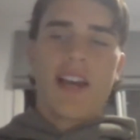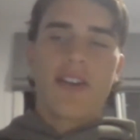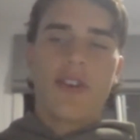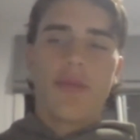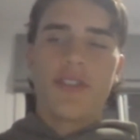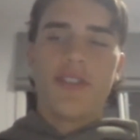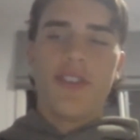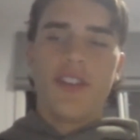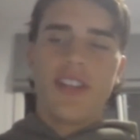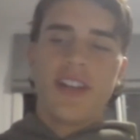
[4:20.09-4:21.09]
a good
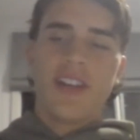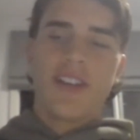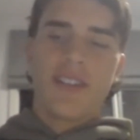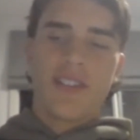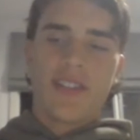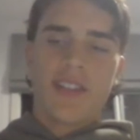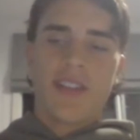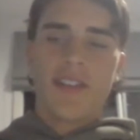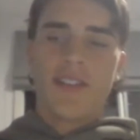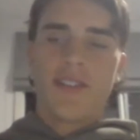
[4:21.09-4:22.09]
opportunity to
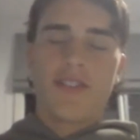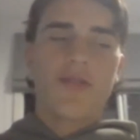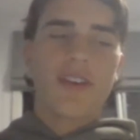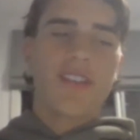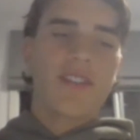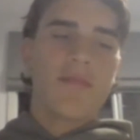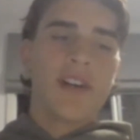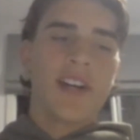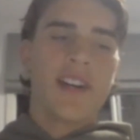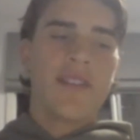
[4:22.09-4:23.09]
to strengthen
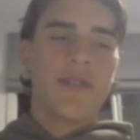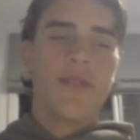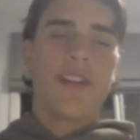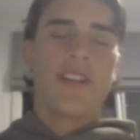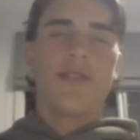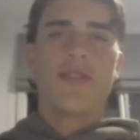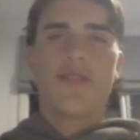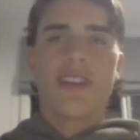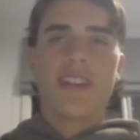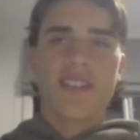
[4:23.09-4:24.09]
my already good
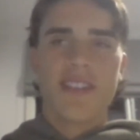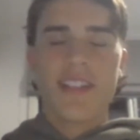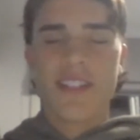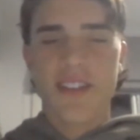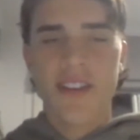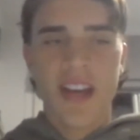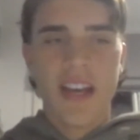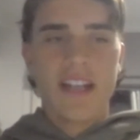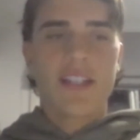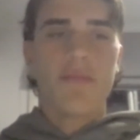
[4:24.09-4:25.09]
strengths and then to
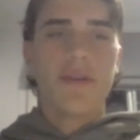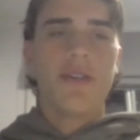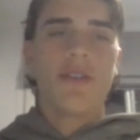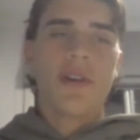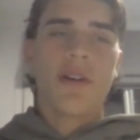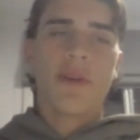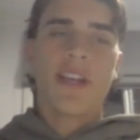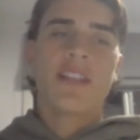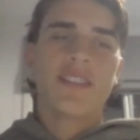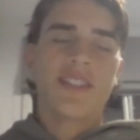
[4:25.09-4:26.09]
to build on my
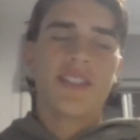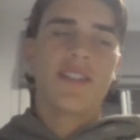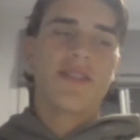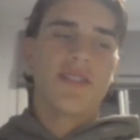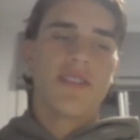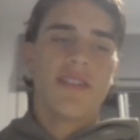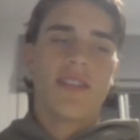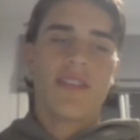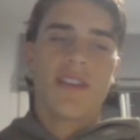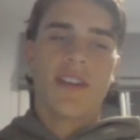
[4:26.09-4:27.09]
weaknesses. I
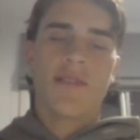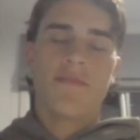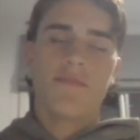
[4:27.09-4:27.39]
think yeah.